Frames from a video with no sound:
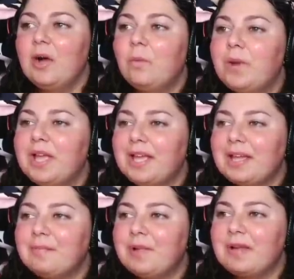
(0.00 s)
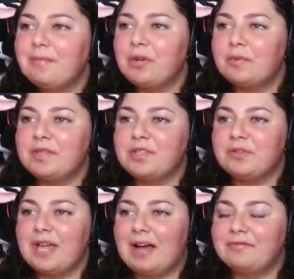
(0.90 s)
We can play Murder
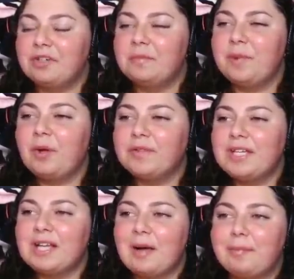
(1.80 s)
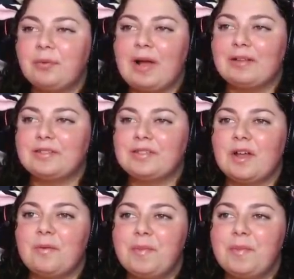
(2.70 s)
Mystery after, but only a couple rounds though,